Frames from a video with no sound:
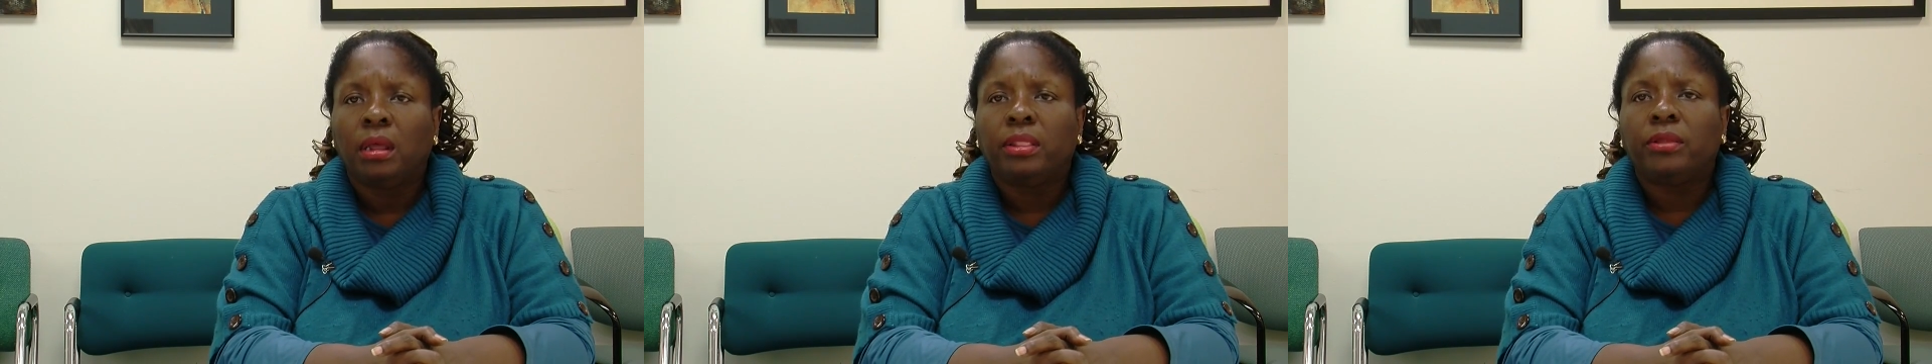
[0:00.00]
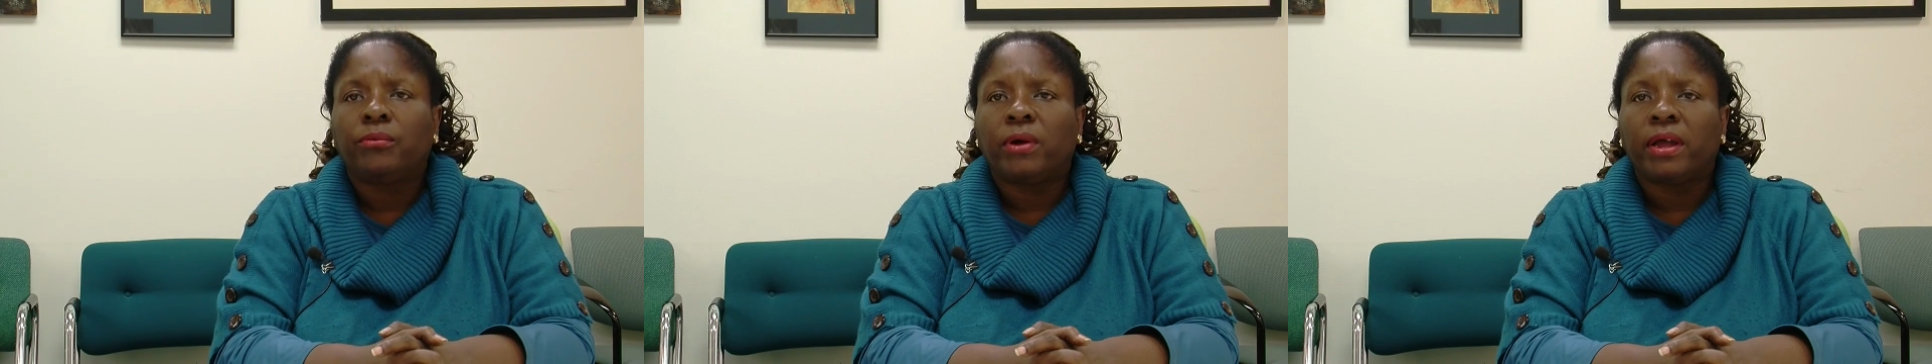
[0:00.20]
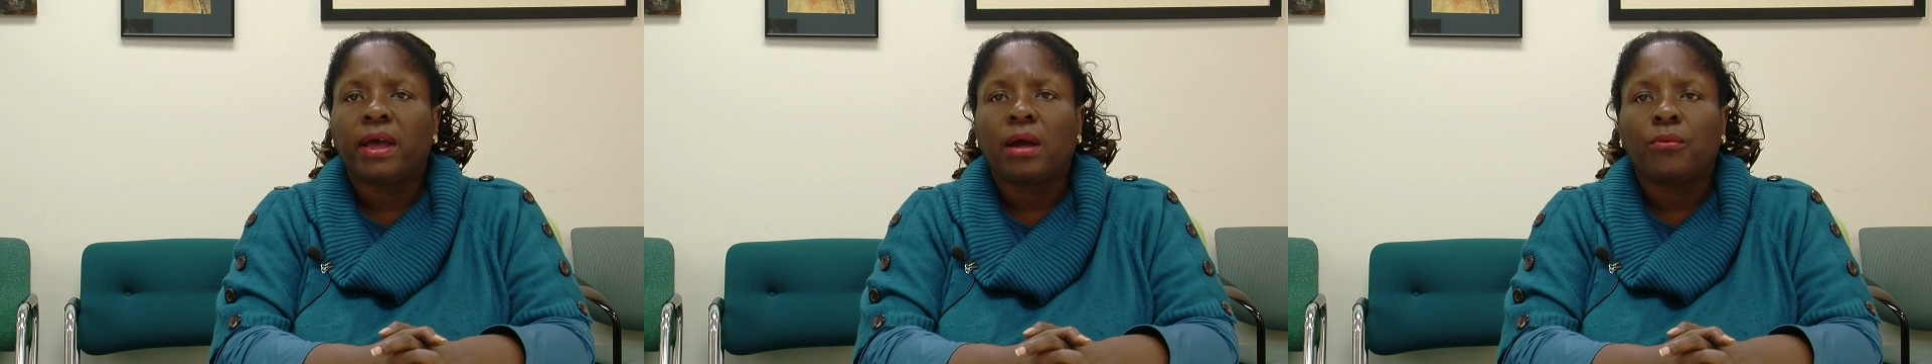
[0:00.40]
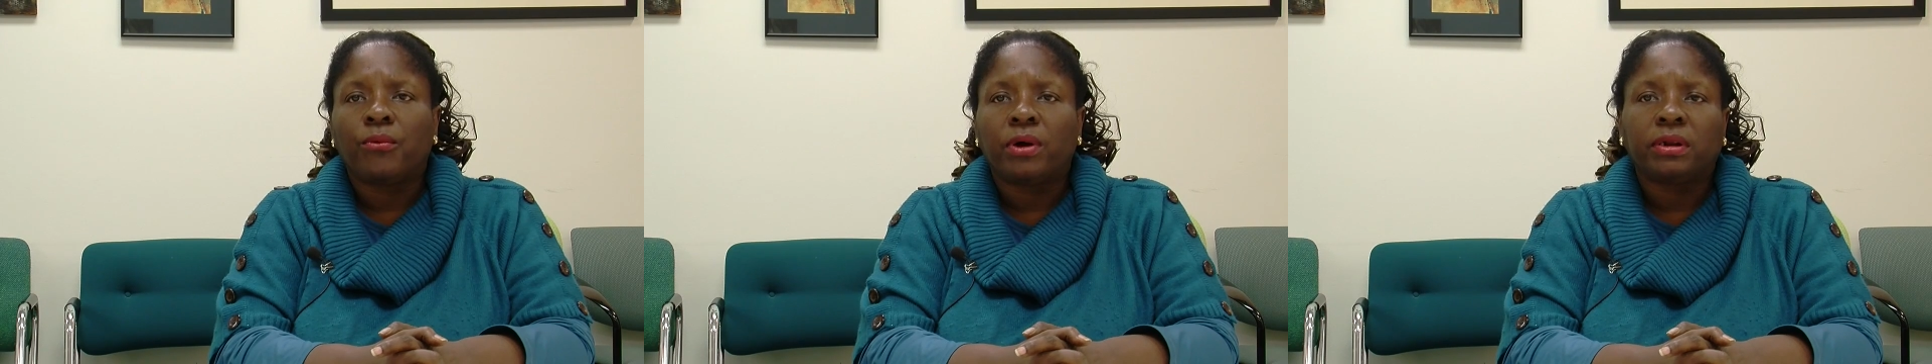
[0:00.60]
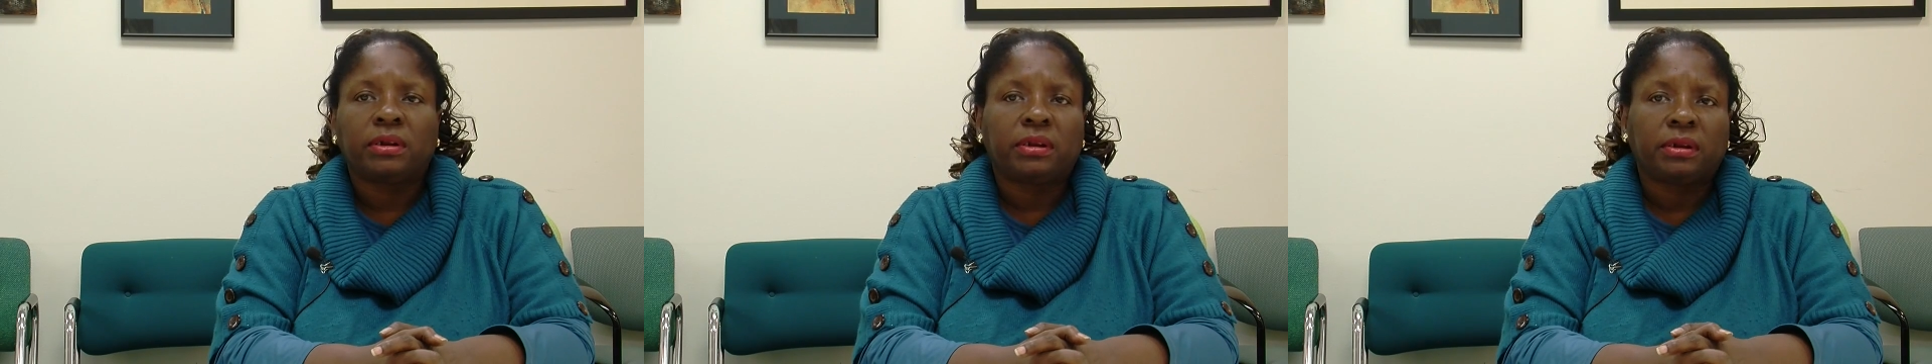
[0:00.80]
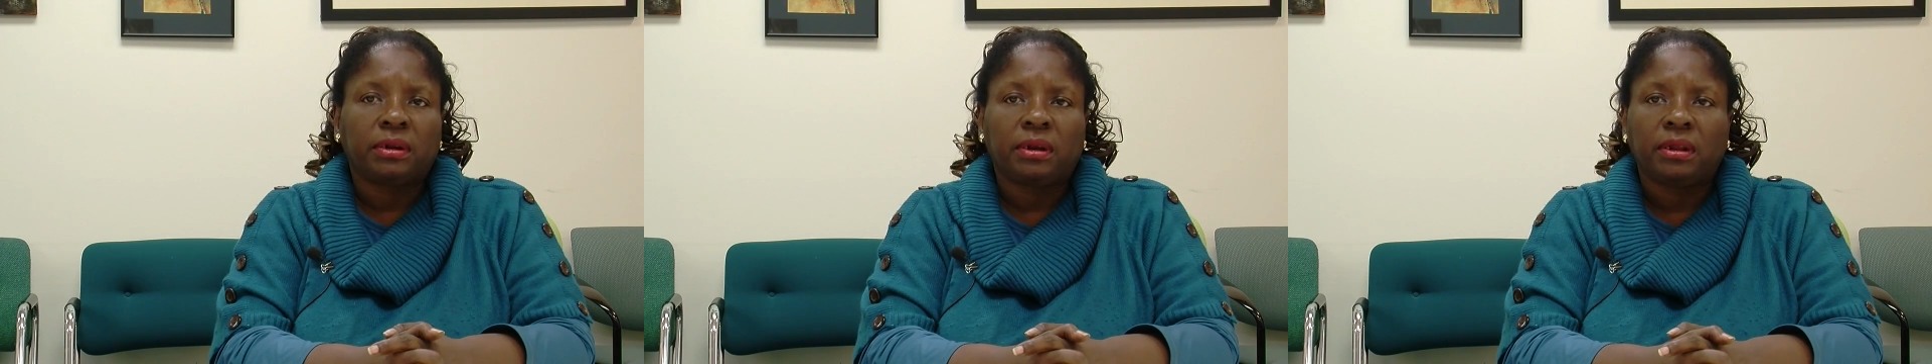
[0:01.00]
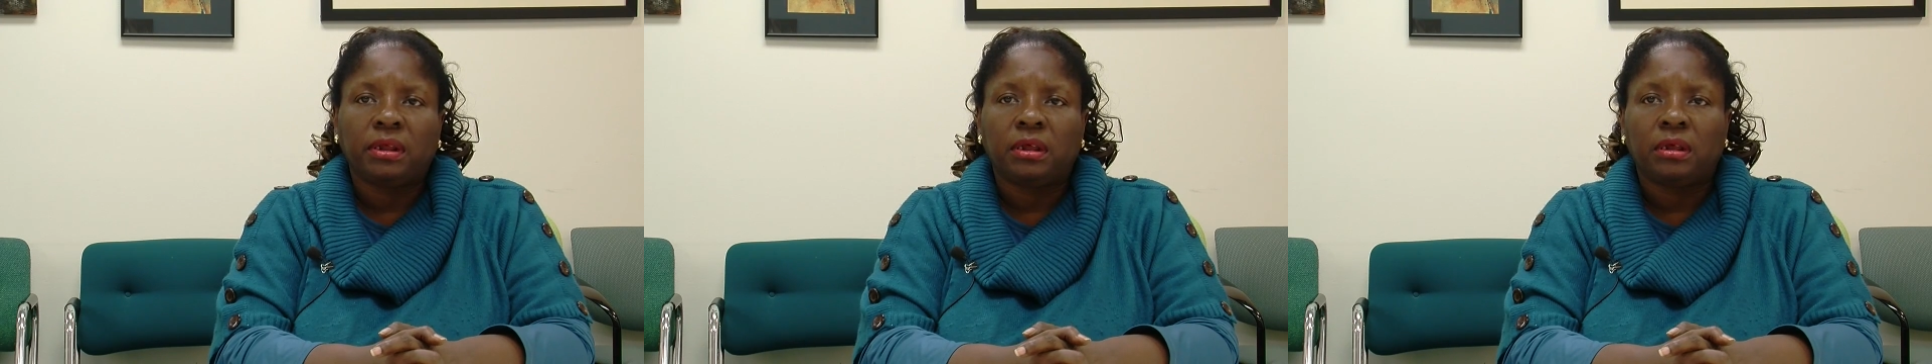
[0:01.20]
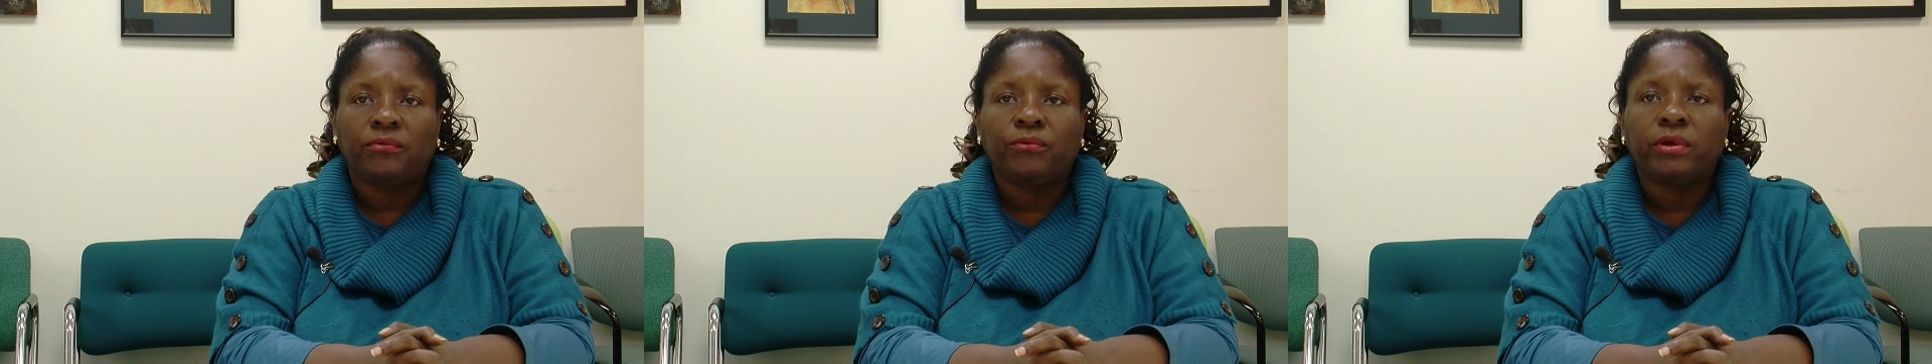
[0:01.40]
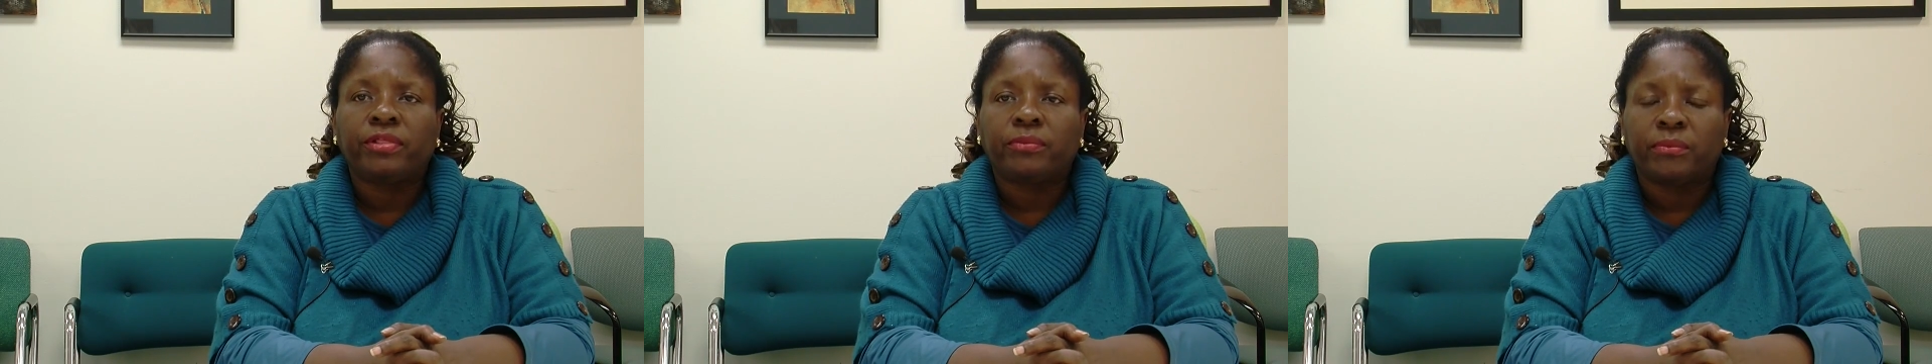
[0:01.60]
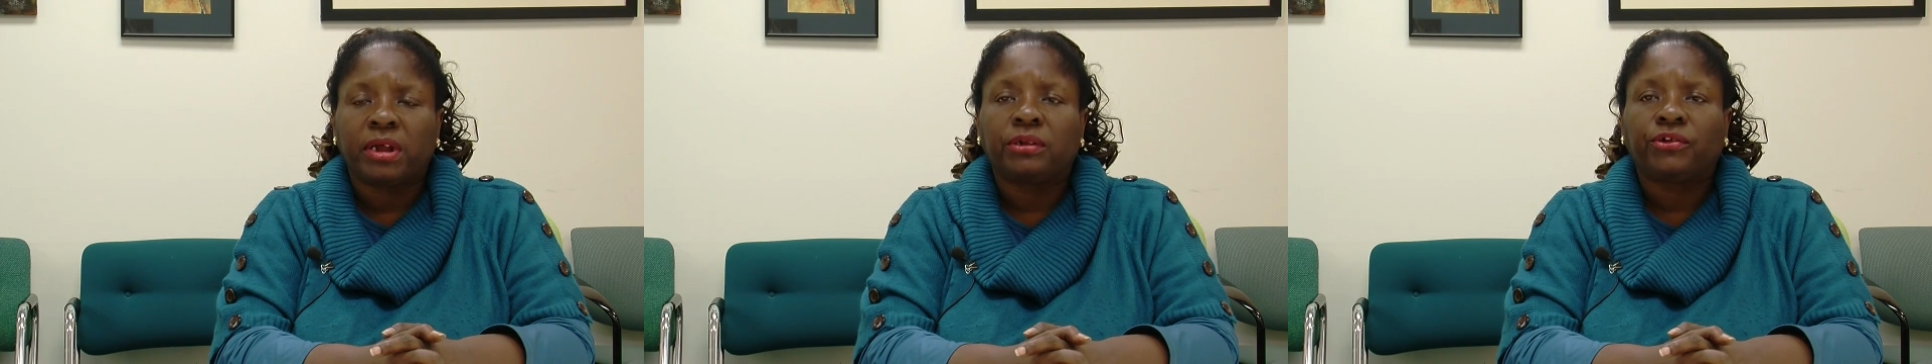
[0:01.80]
the way I wanted to live
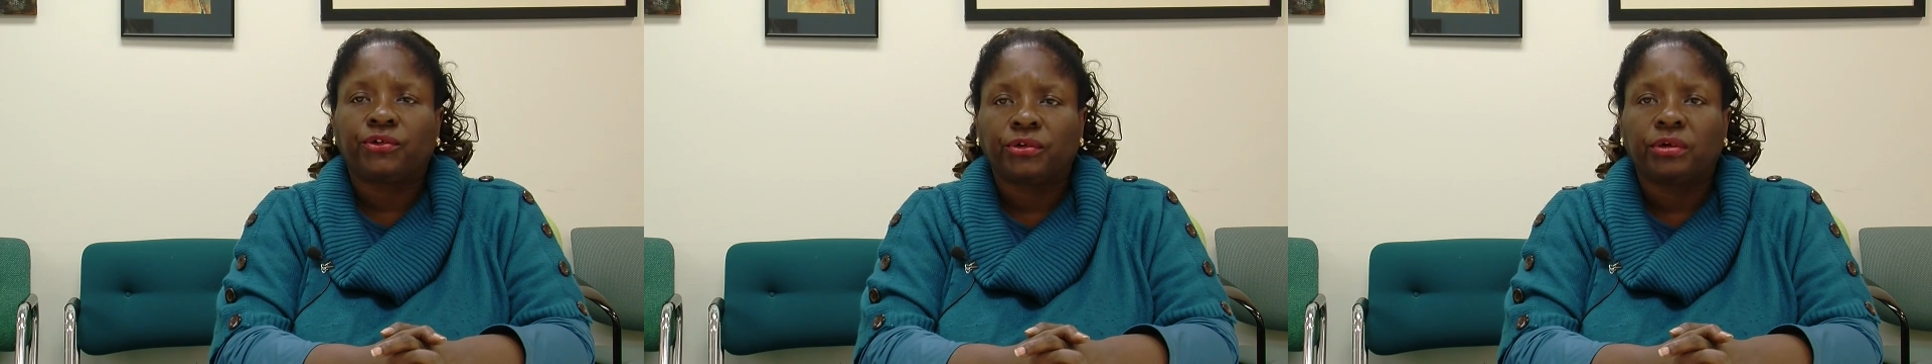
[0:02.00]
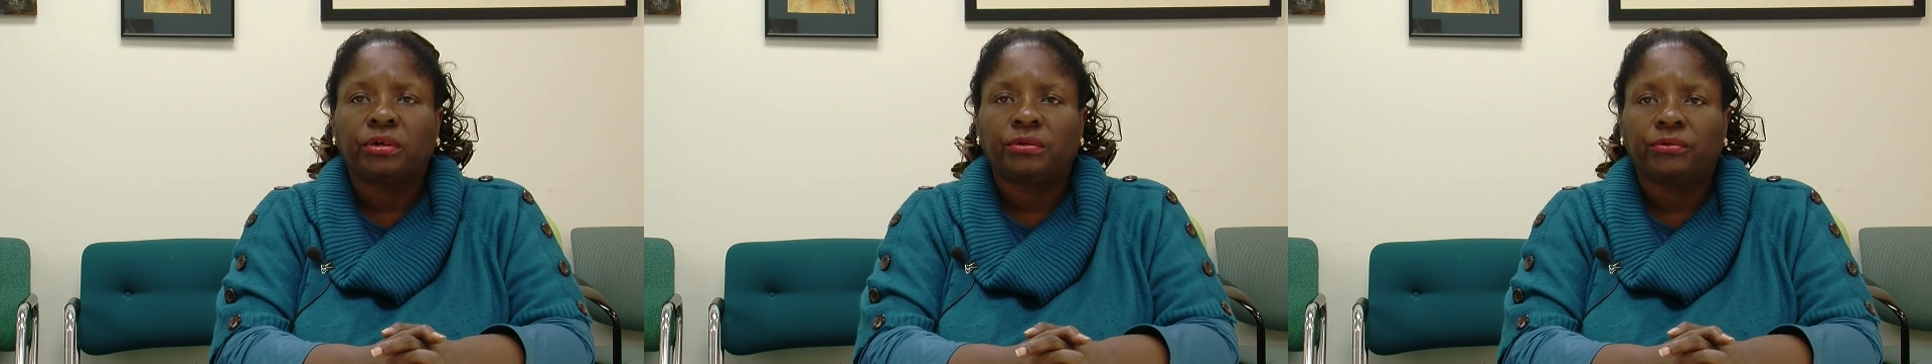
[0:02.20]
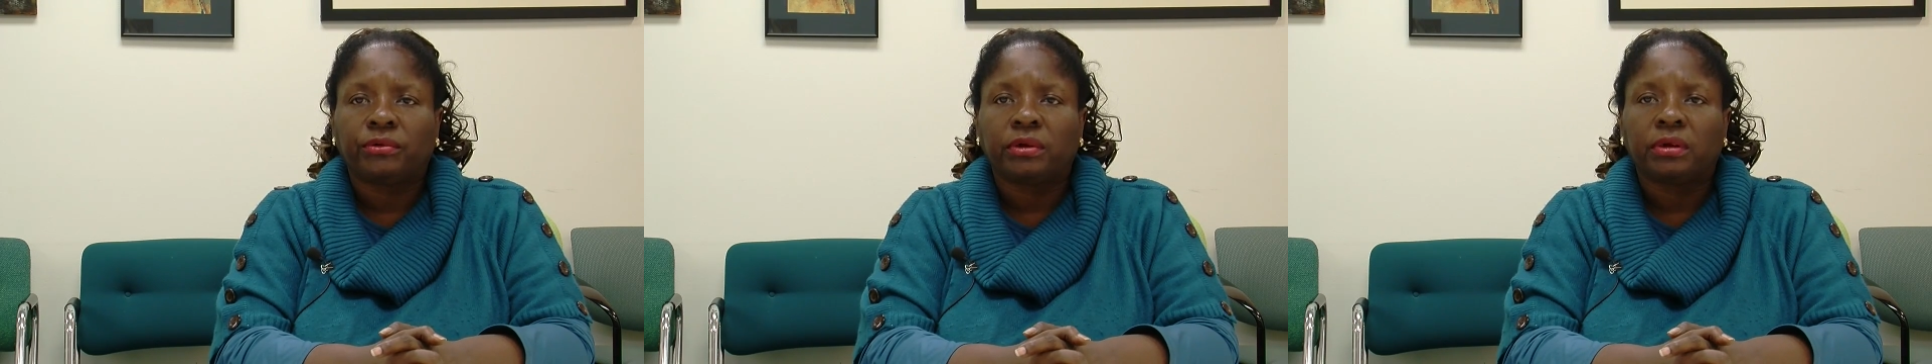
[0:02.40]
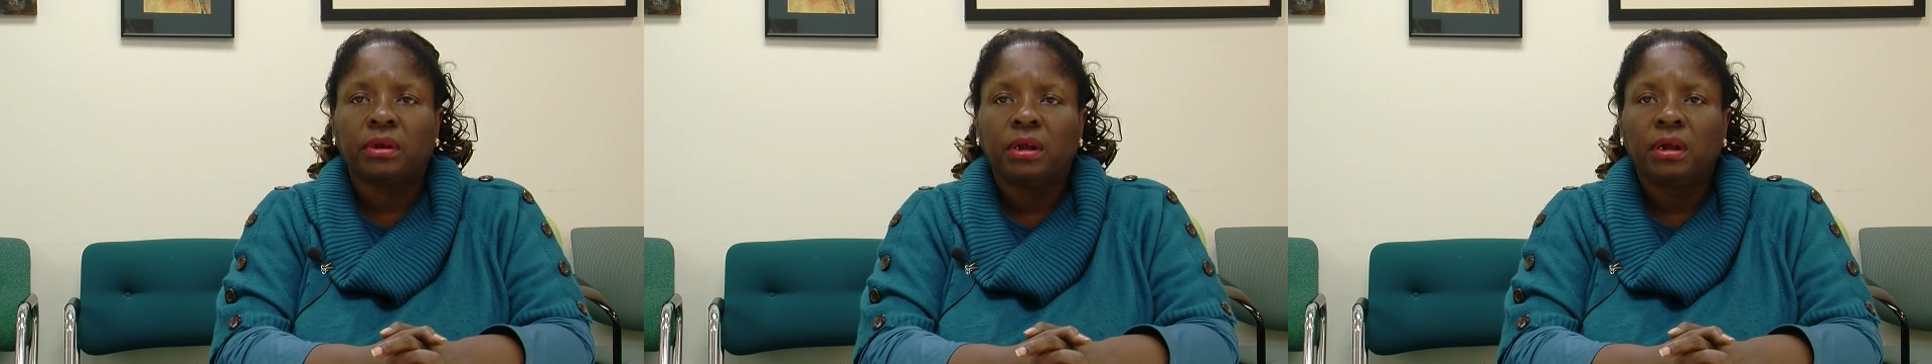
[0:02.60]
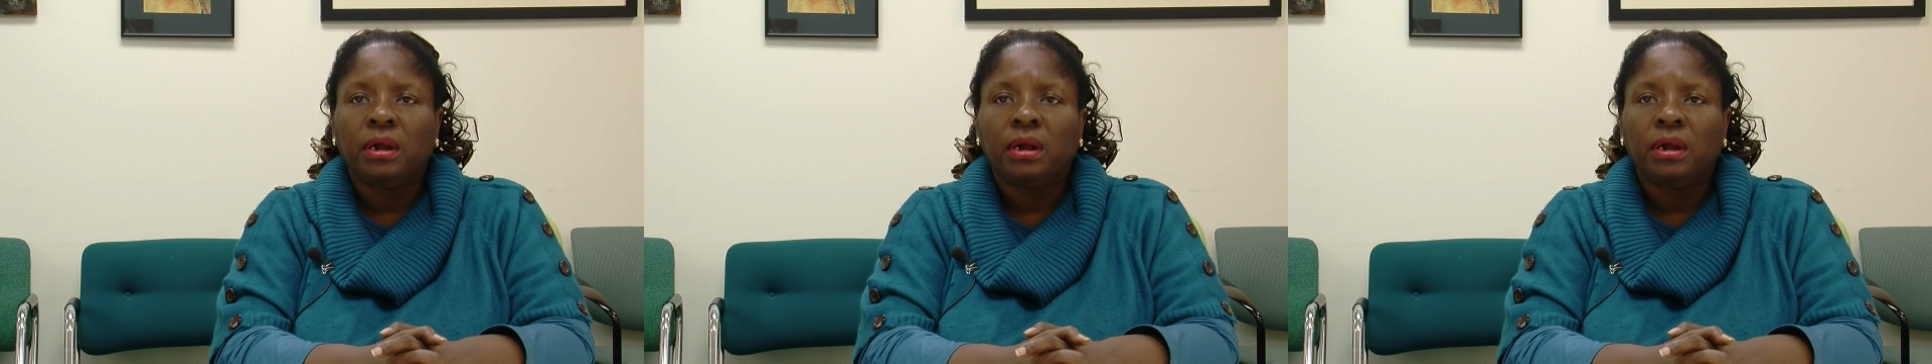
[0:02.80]
with my children.